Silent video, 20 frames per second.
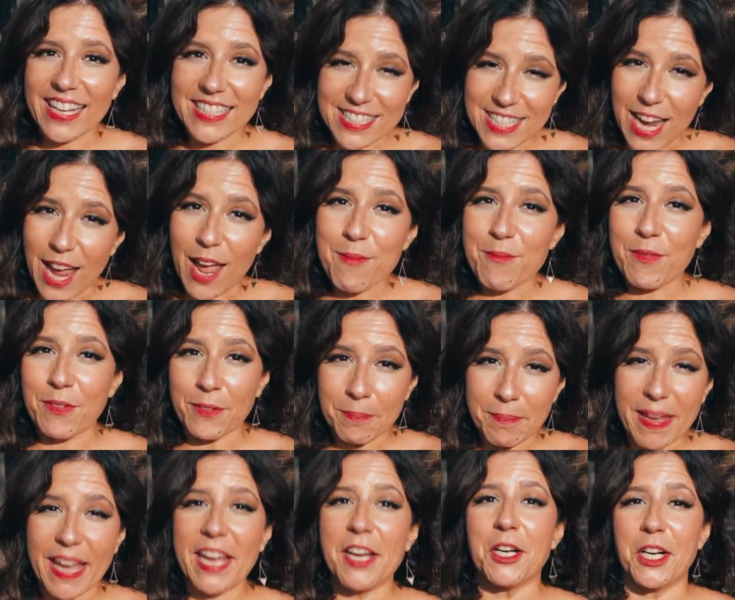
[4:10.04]
It's time for
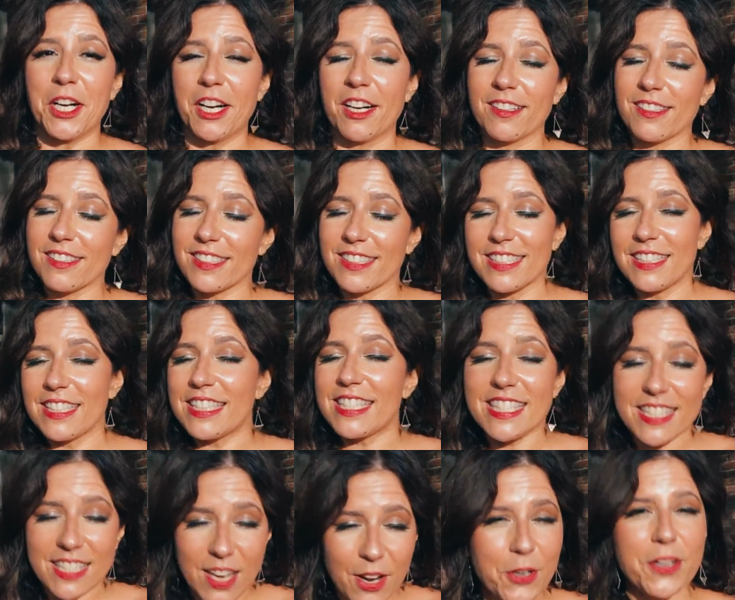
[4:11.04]
Mater to
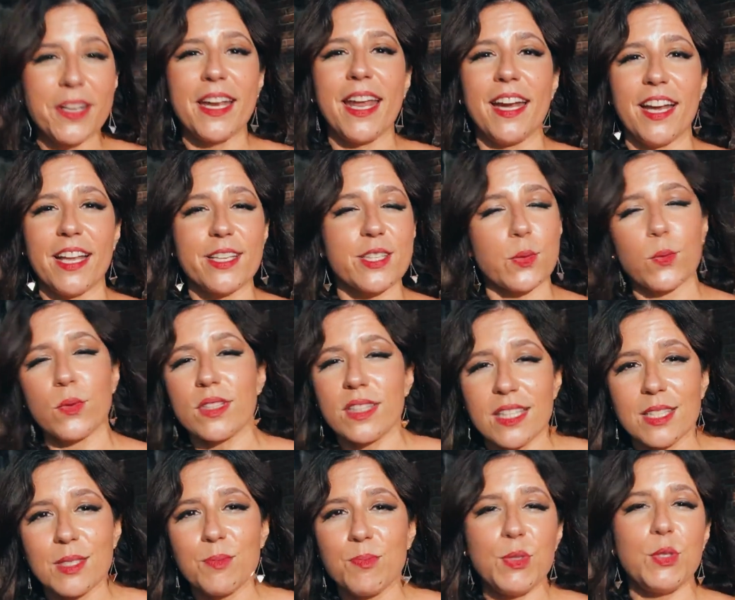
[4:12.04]
serenade us with
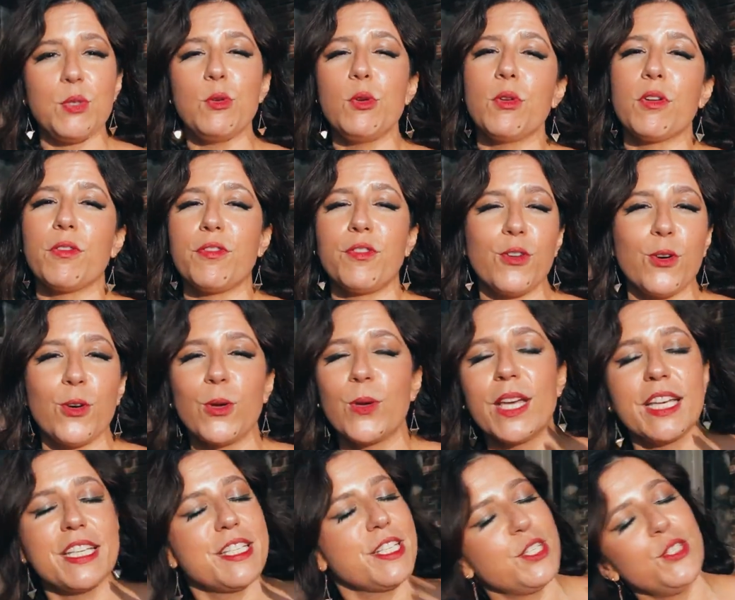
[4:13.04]
his beautiful
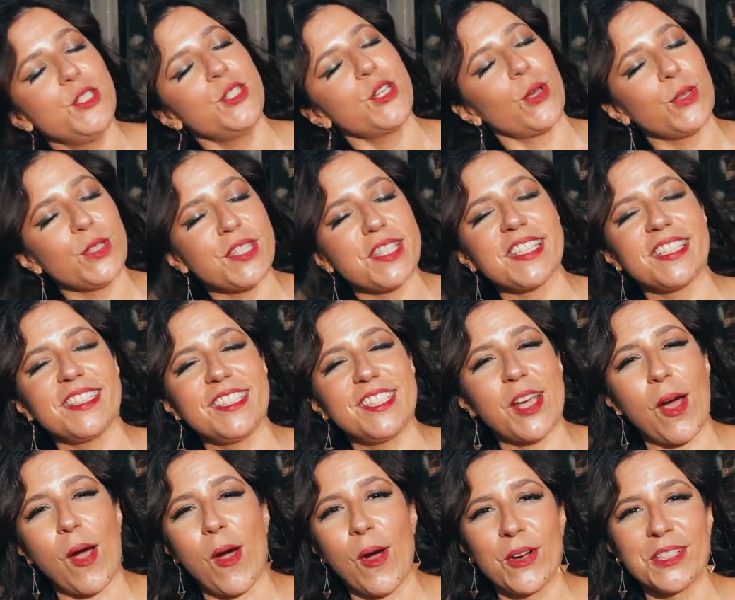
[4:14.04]
dulcet
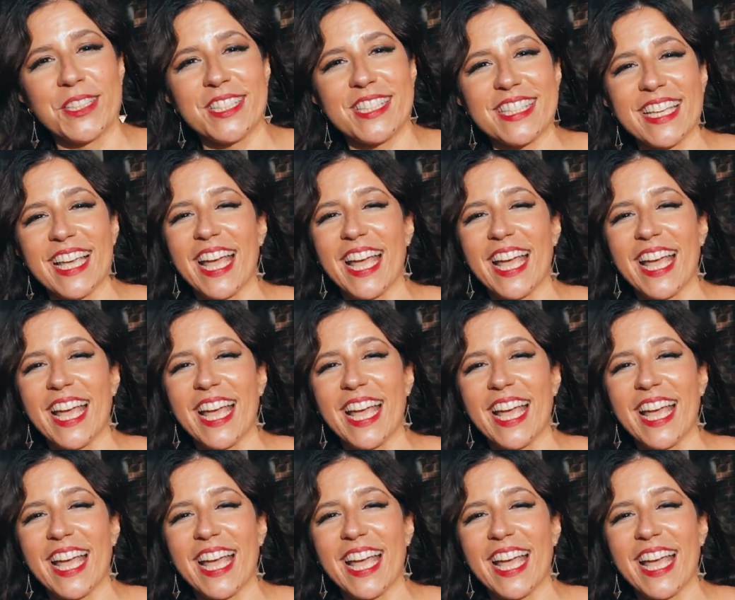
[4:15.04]
tones.